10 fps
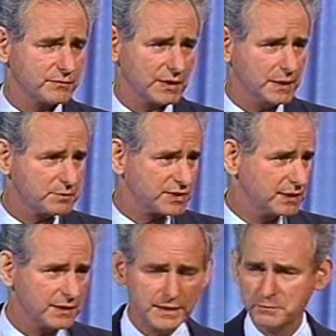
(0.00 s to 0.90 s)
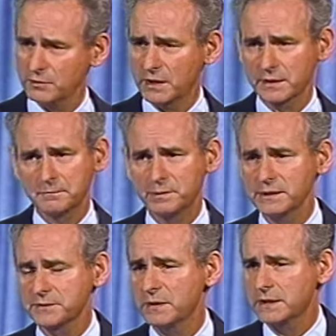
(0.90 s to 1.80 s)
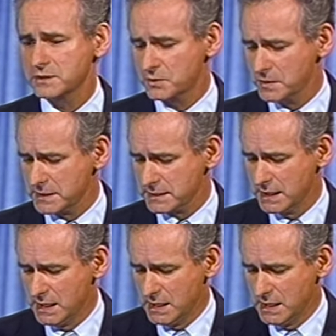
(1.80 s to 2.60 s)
If you keep stealing them, you won't get pills. Make a choice.